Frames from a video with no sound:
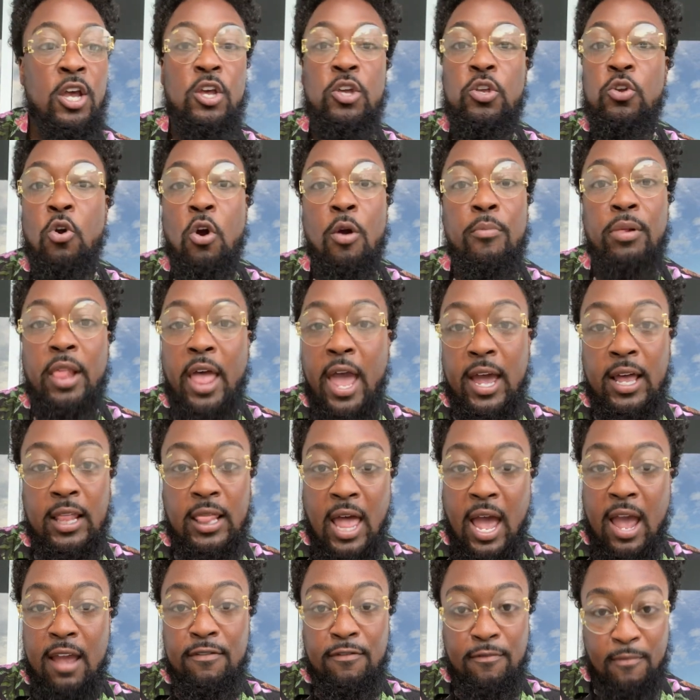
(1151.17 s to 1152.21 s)
Your black
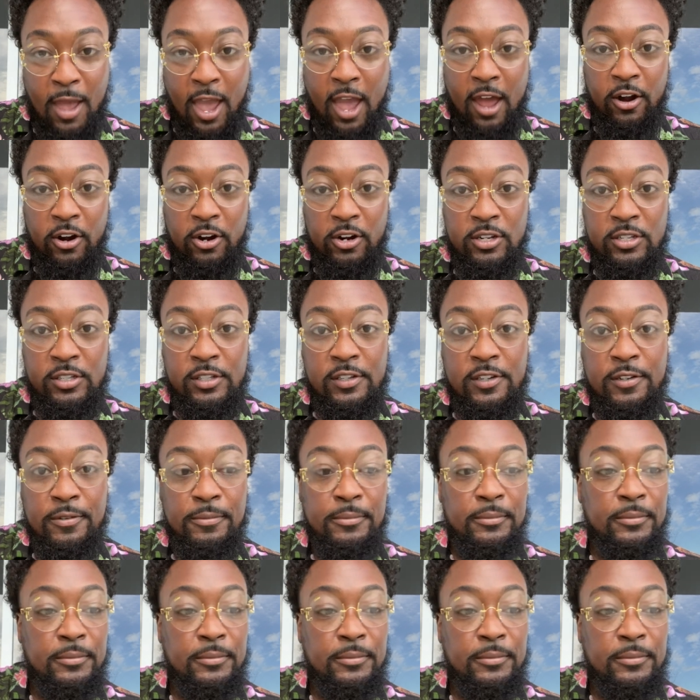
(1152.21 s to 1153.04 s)
life matters.